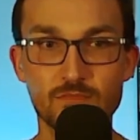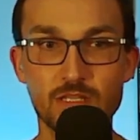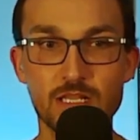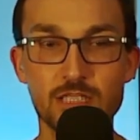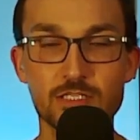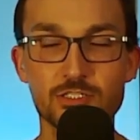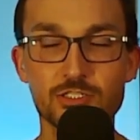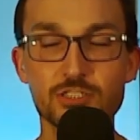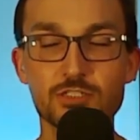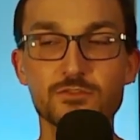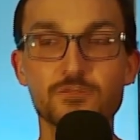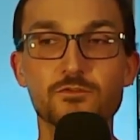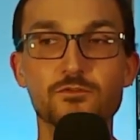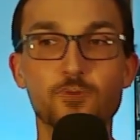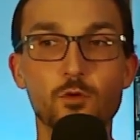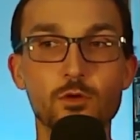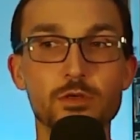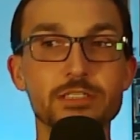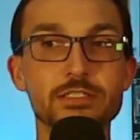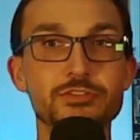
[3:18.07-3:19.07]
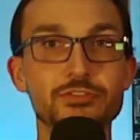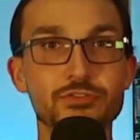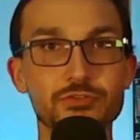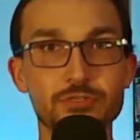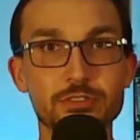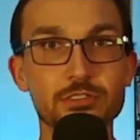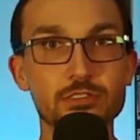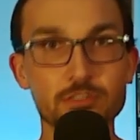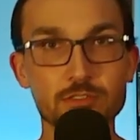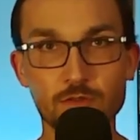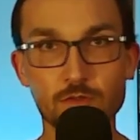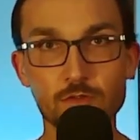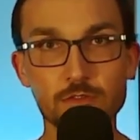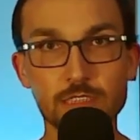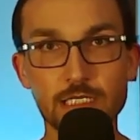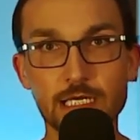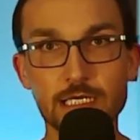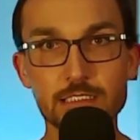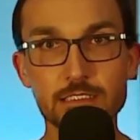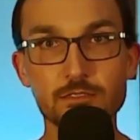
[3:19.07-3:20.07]
she's 42 years old,
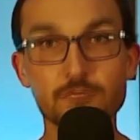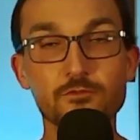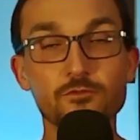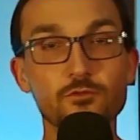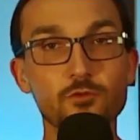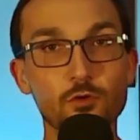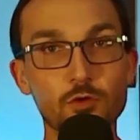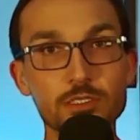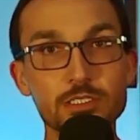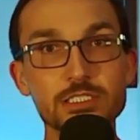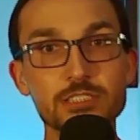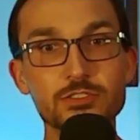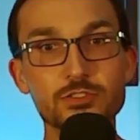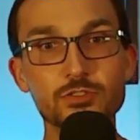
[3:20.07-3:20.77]
guys. 42.